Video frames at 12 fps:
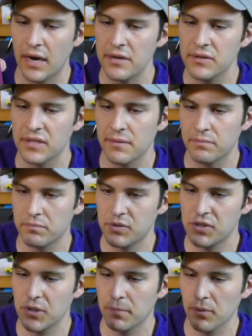I use the
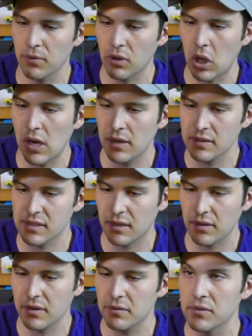super long
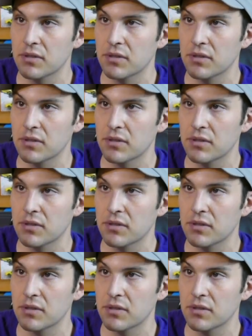silicone